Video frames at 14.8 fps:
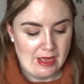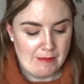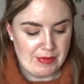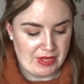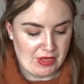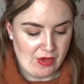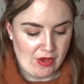
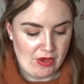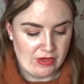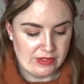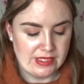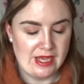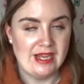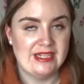
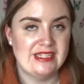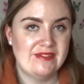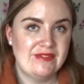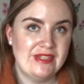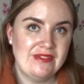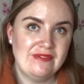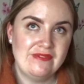because I
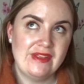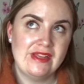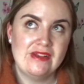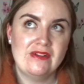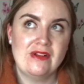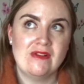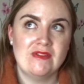definitely
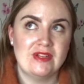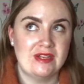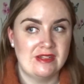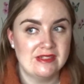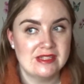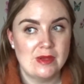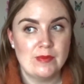feel over the
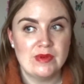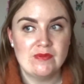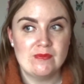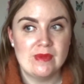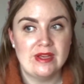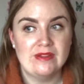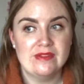last couple of
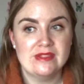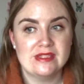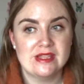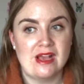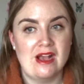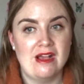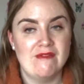months
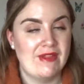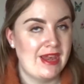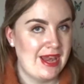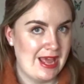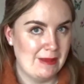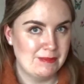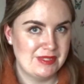I've
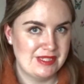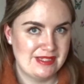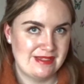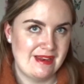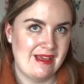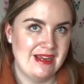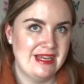lapsed
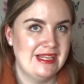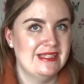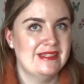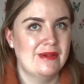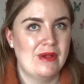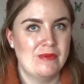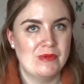slightly,
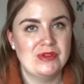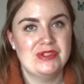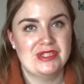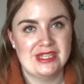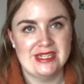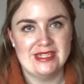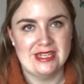so I want to
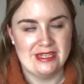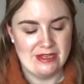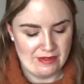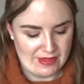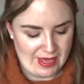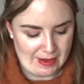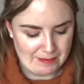continue
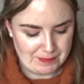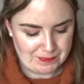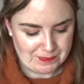that.